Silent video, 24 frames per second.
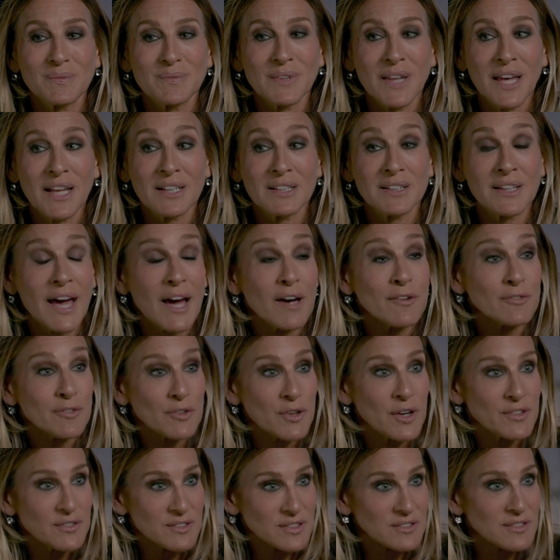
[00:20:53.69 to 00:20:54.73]
that allowed
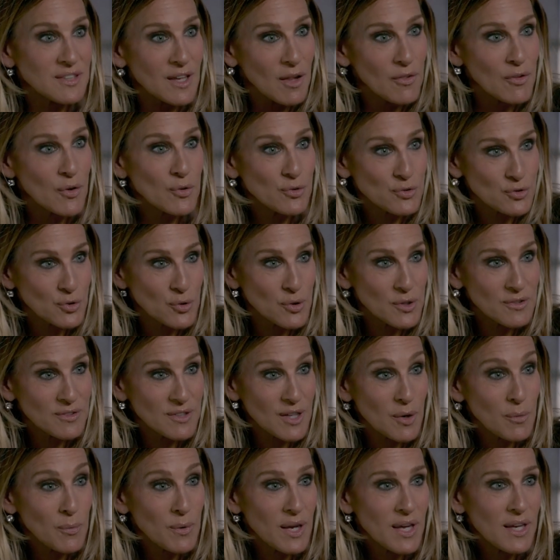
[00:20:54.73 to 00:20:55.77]
for us to tell those stories
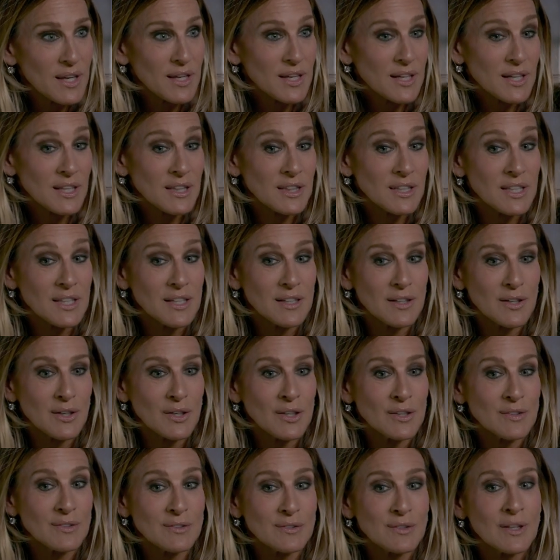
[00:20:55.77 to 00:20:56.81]
that way. And I think
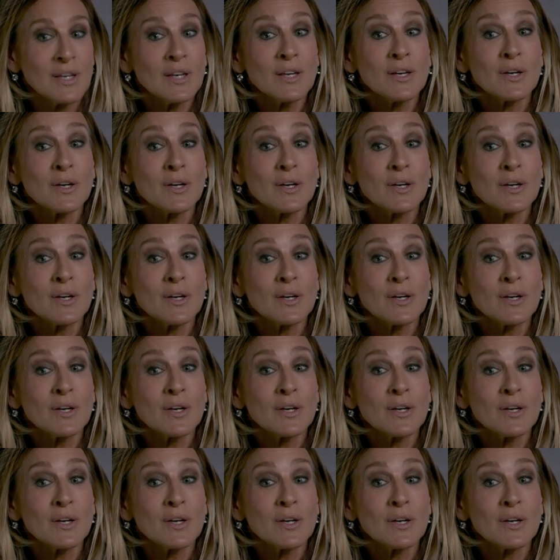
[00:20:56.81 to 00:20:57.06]
it's